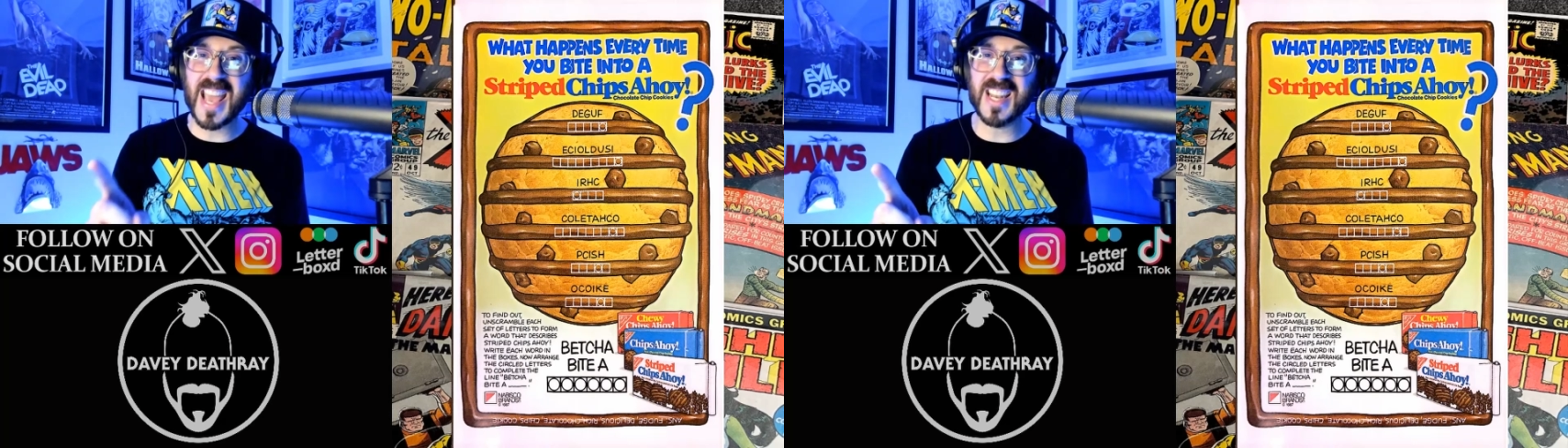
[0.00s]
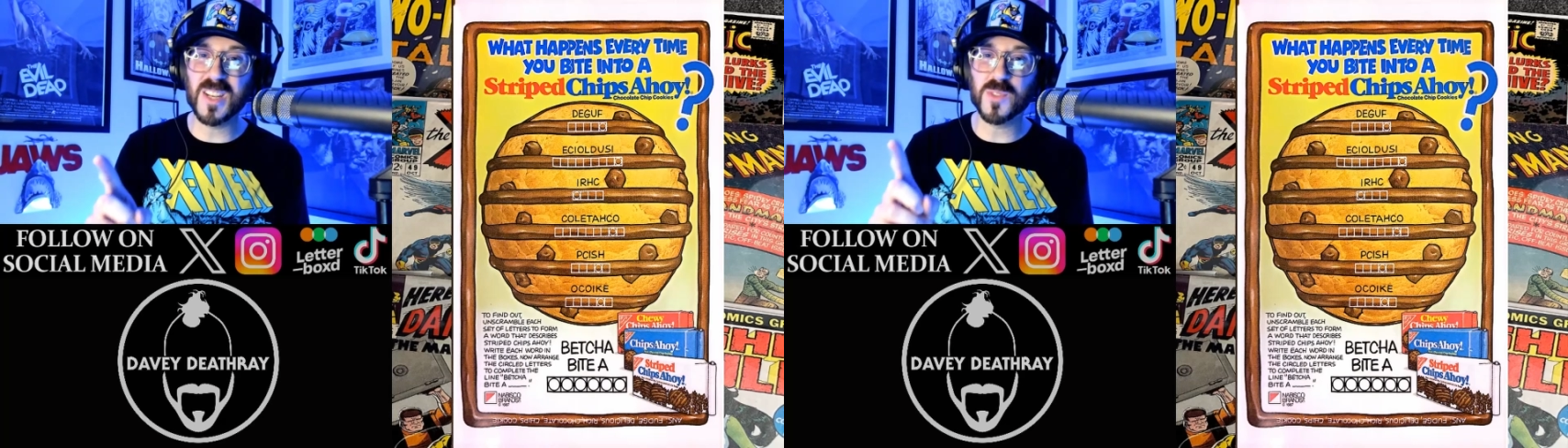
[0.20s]

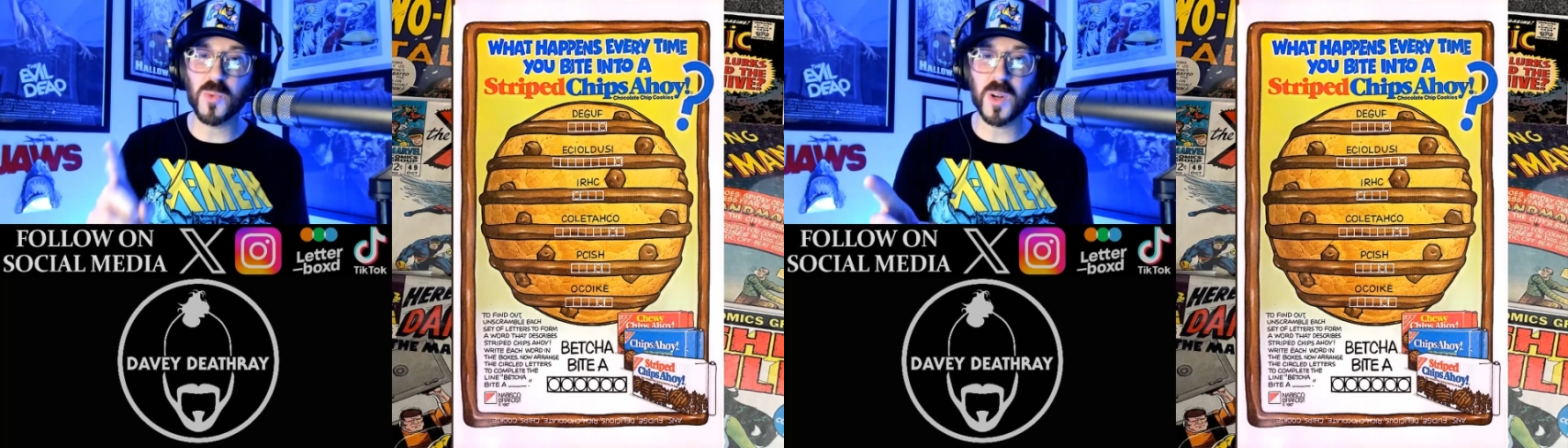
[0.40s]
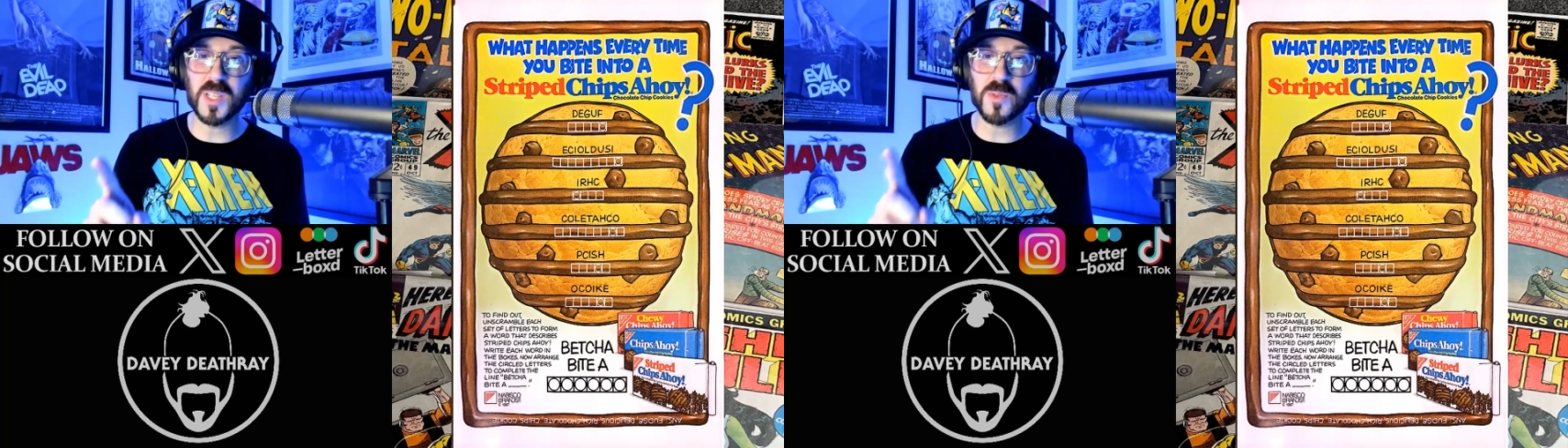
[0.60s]
end of
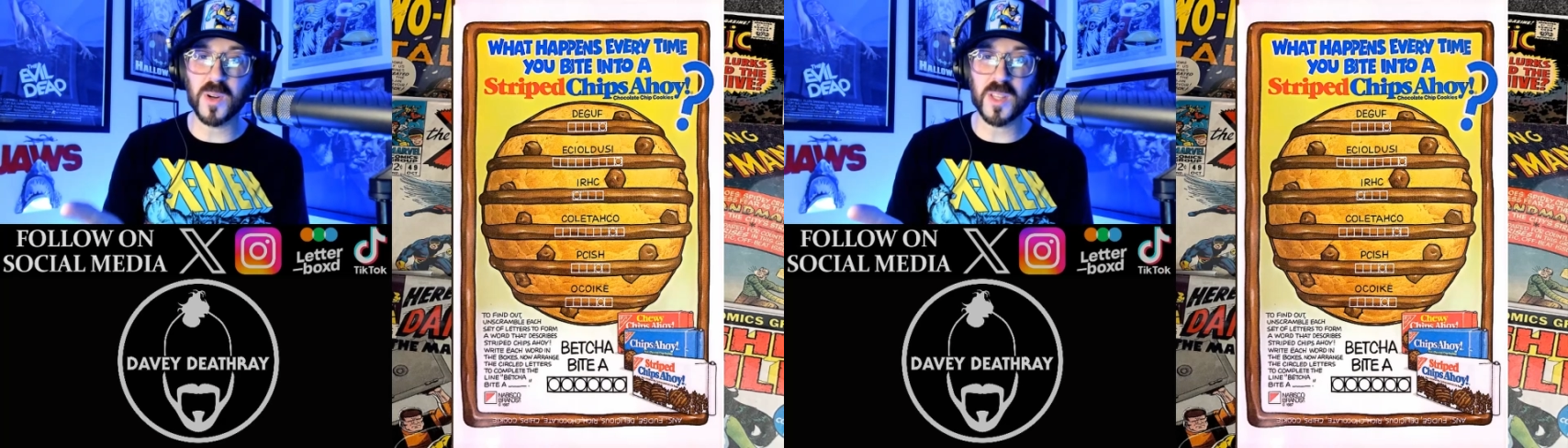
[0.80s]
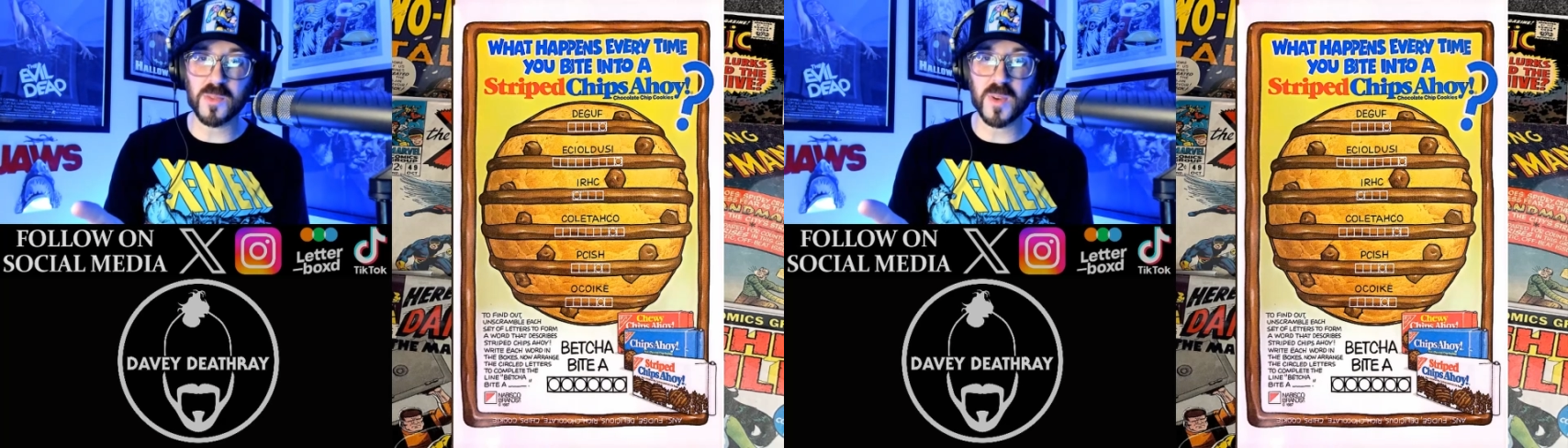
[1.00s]

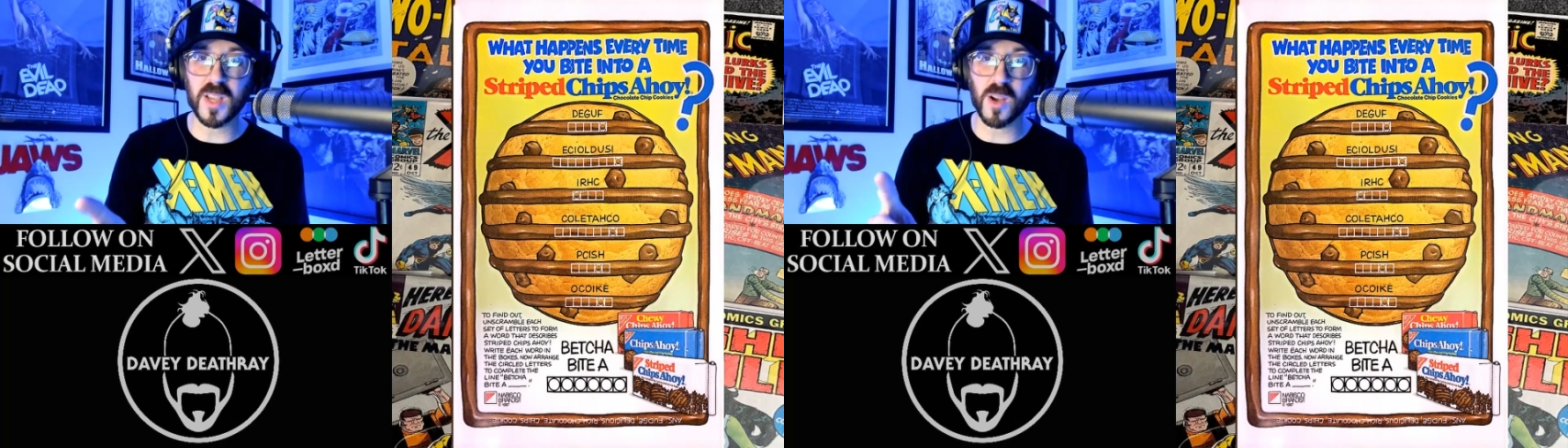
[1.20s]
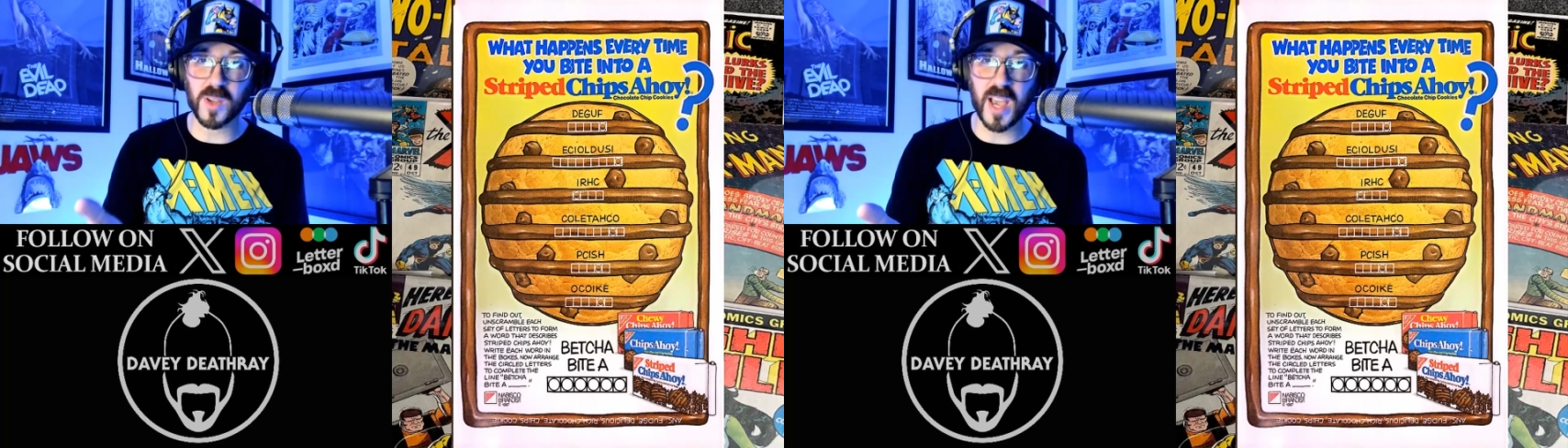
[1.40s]

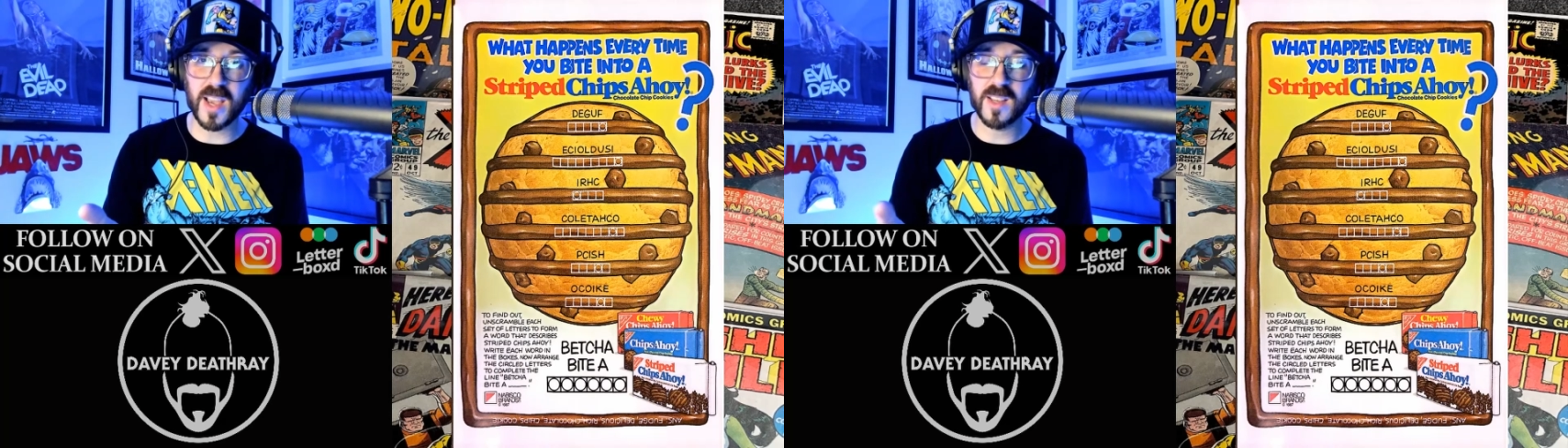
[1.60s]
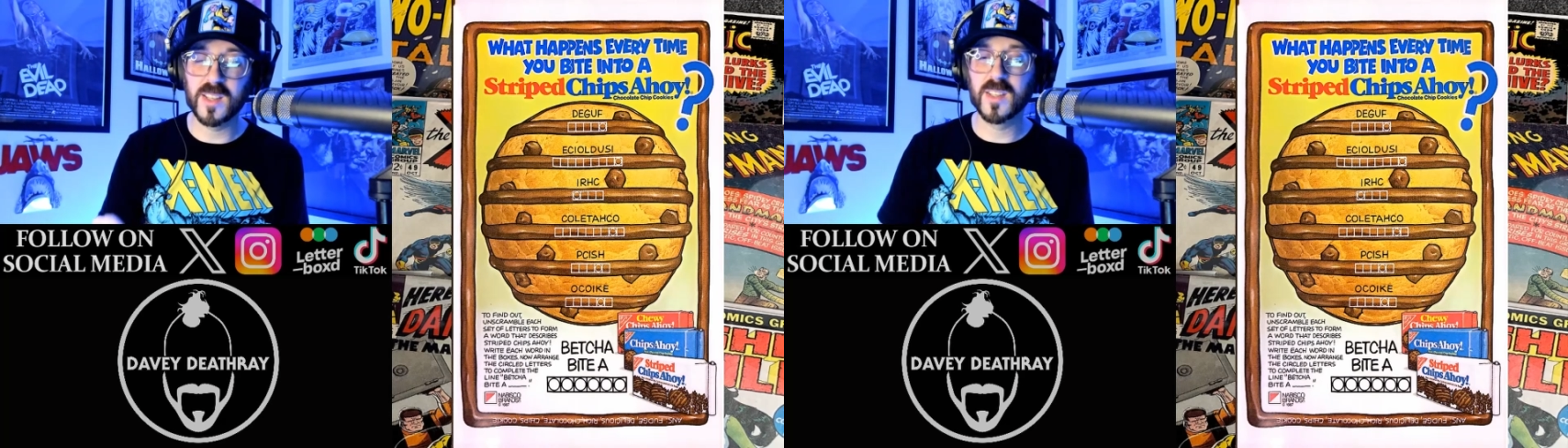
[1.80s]
2023, okay?